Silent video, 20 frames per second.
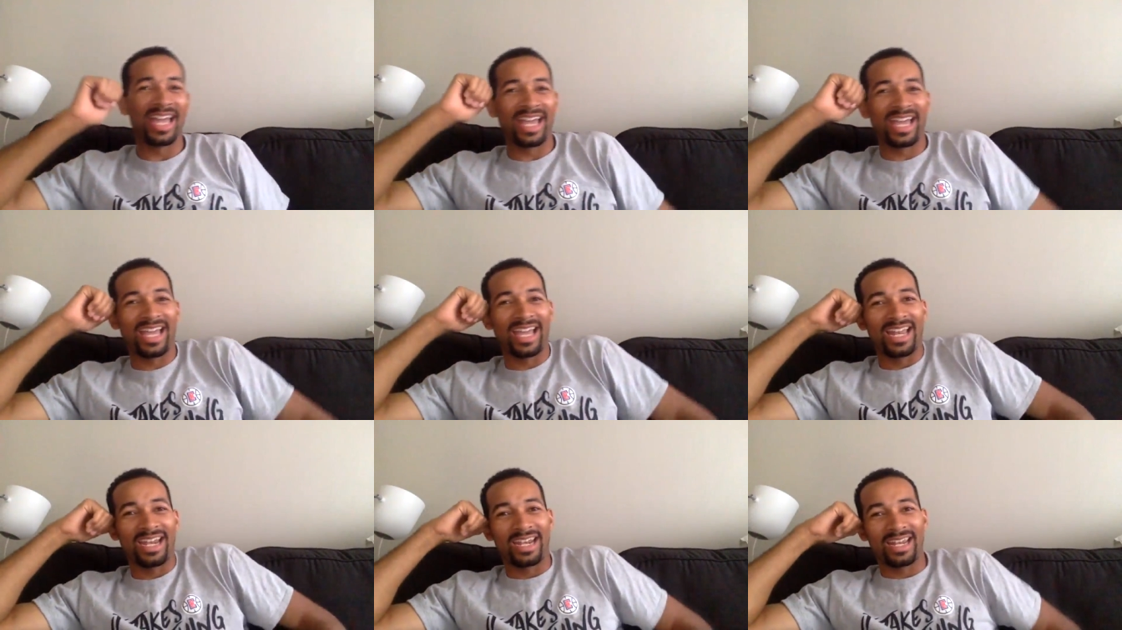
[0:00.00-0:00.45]

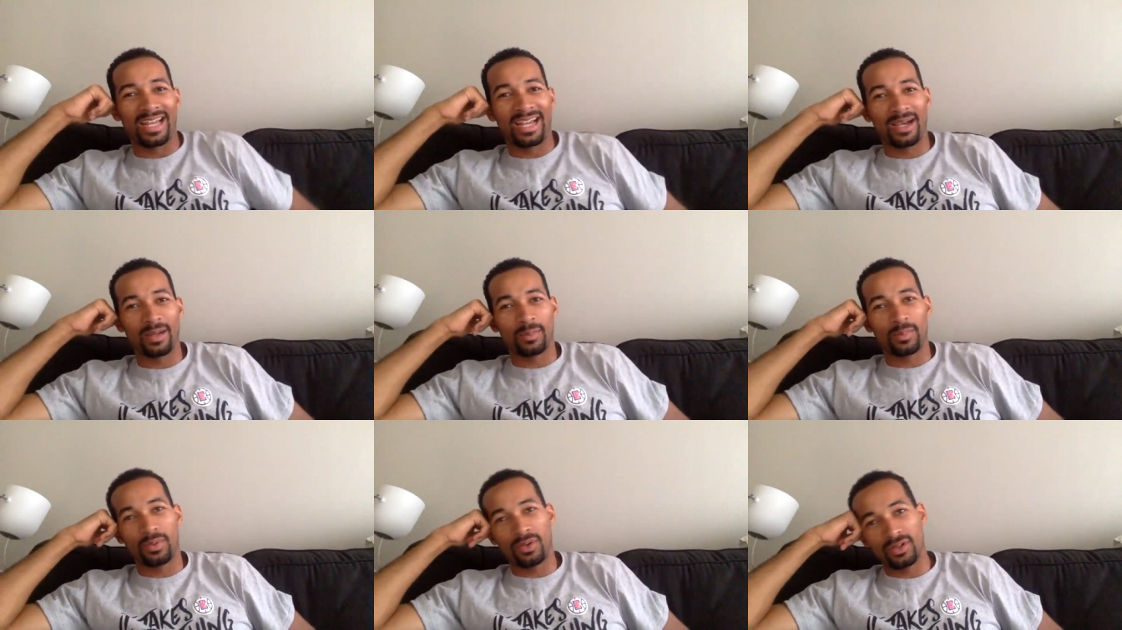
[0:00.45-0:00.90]
and
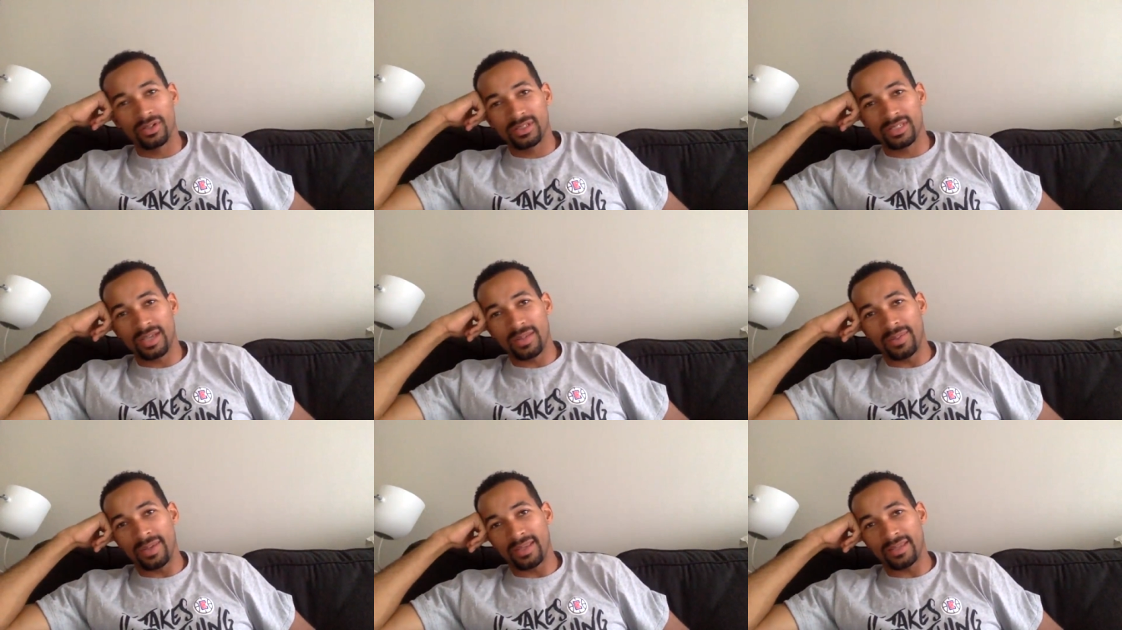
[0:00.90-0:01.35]
uh,
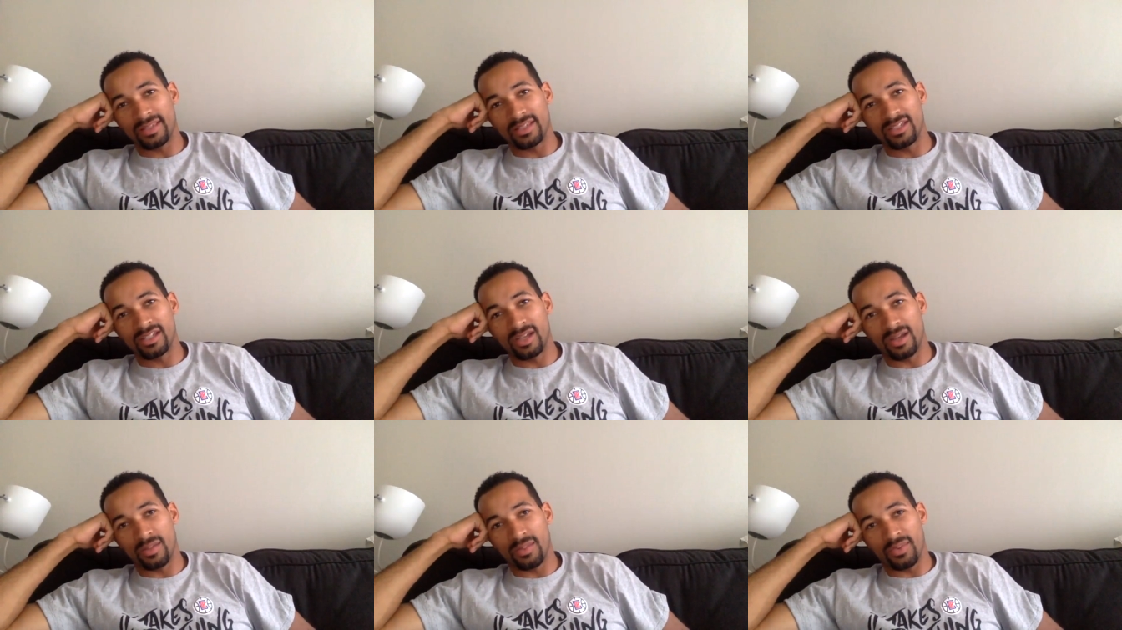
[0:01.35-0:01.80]
pulls up, hits
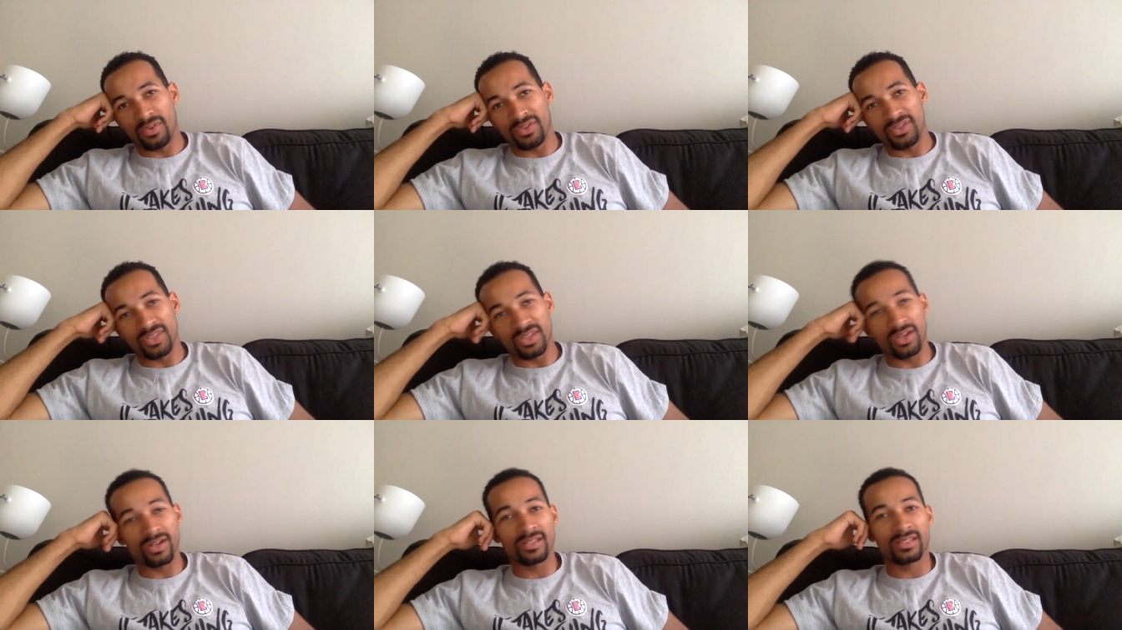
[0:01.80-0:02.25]
a
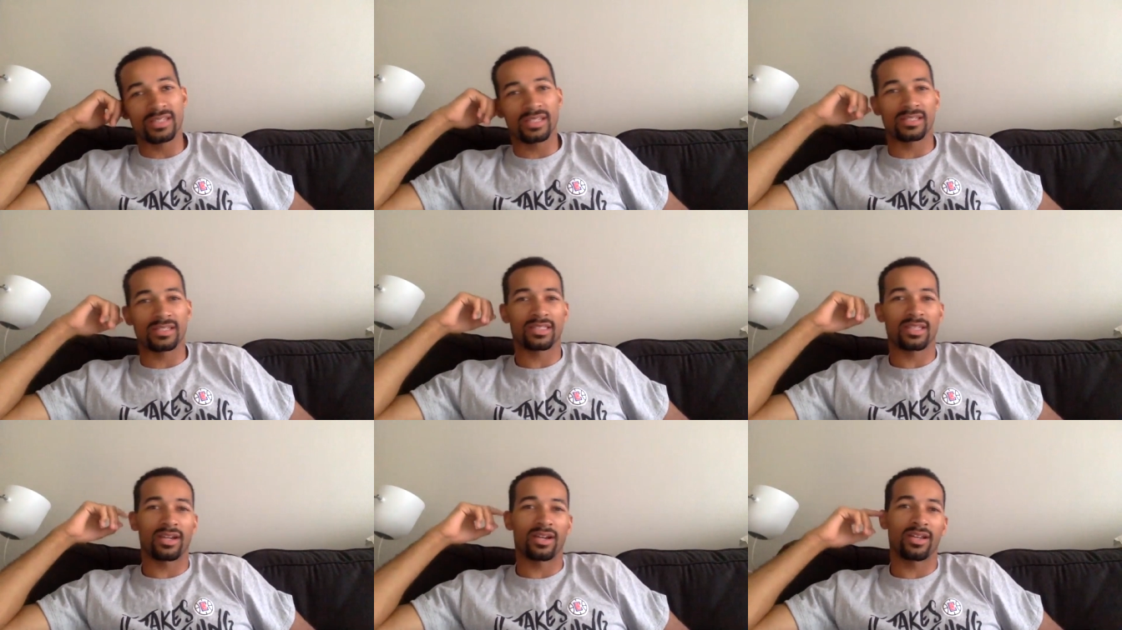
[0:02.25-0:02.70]
jumper. It's
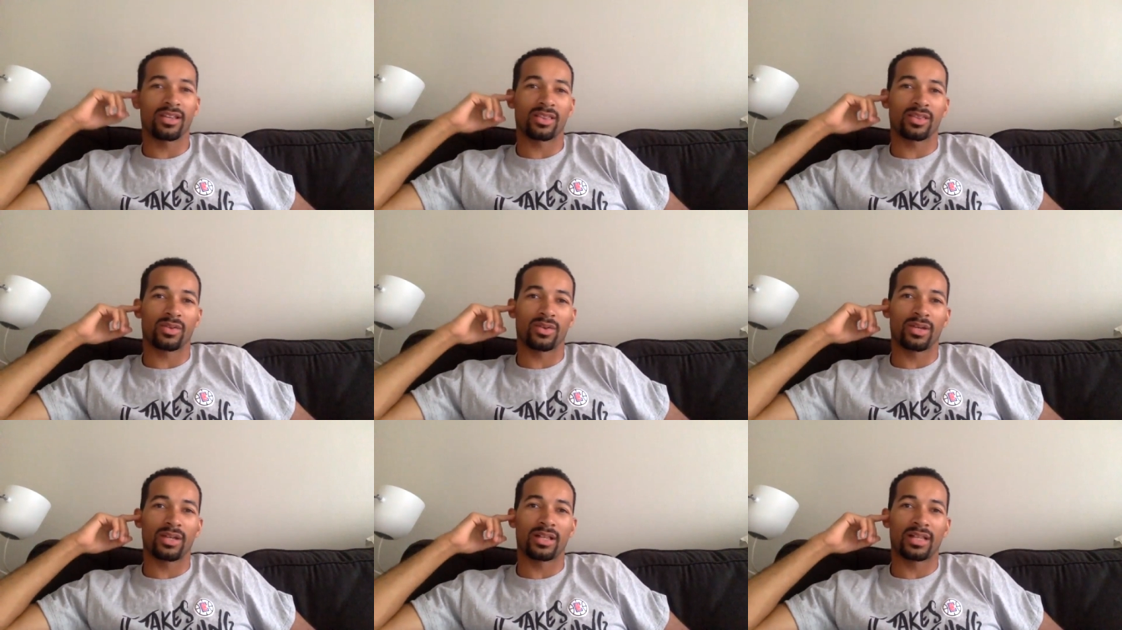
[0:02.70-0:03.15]
36
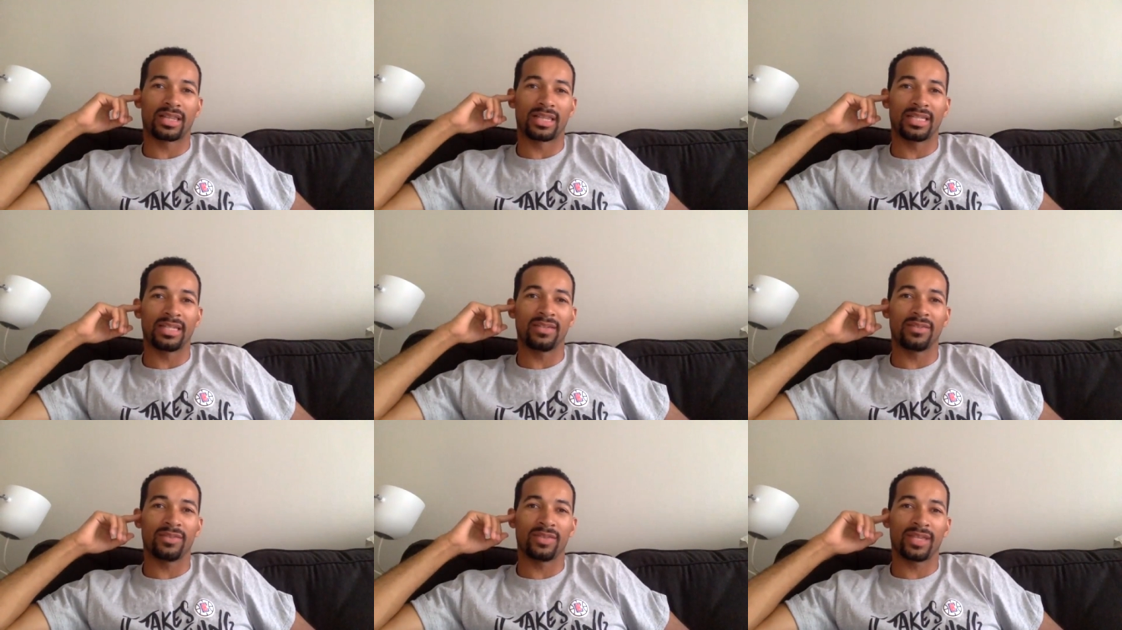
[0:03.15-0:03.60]
33
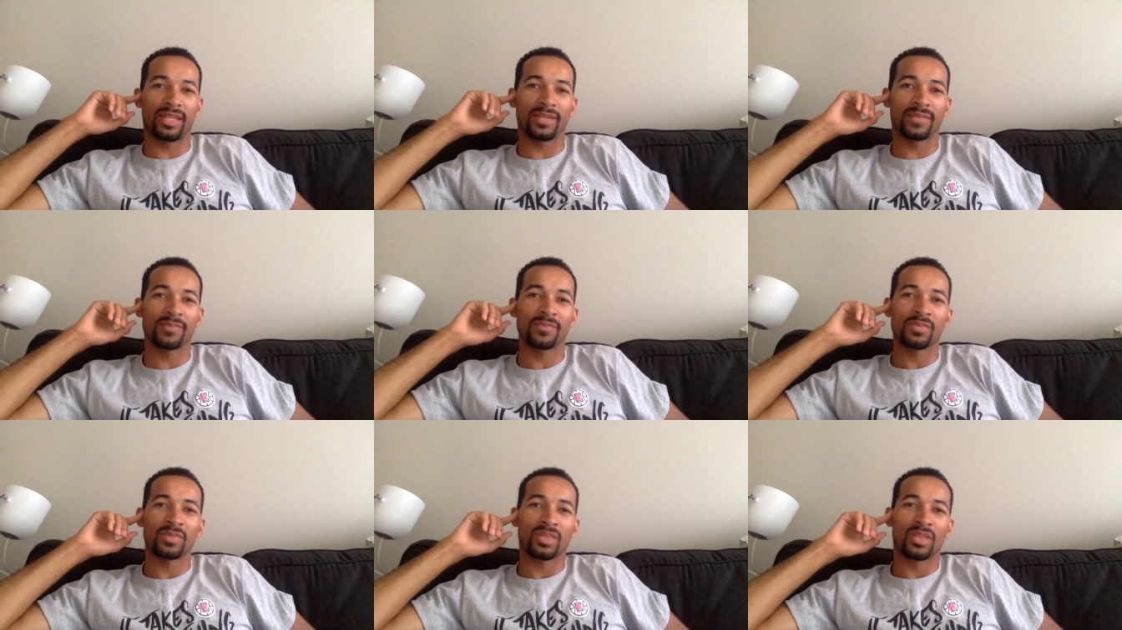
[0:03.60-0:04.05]

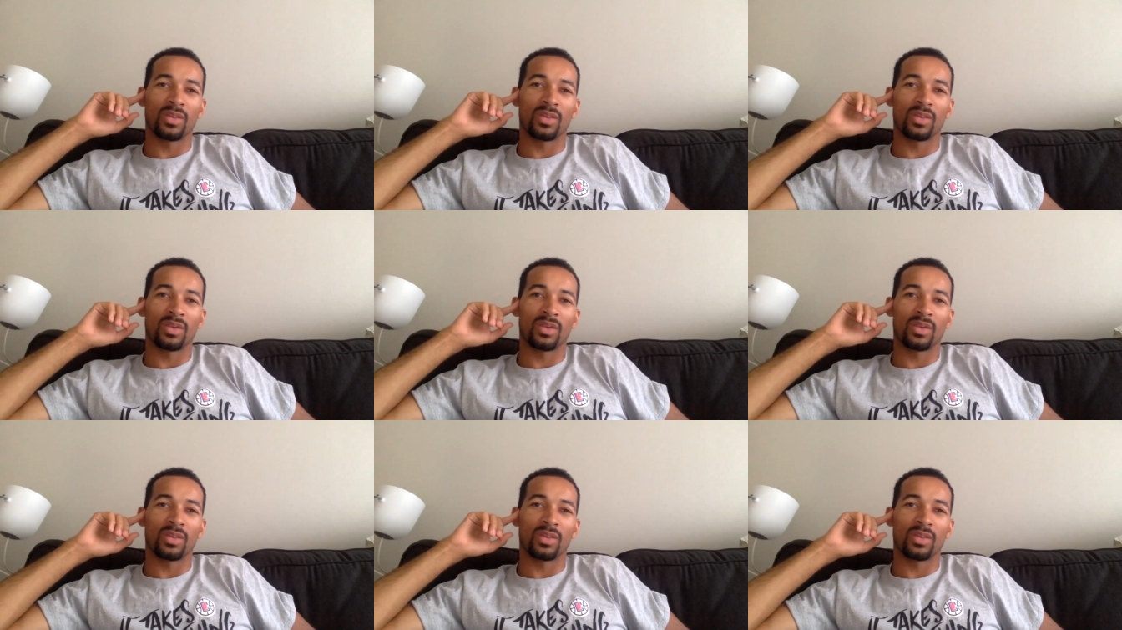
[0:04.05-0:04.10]
Cleveland.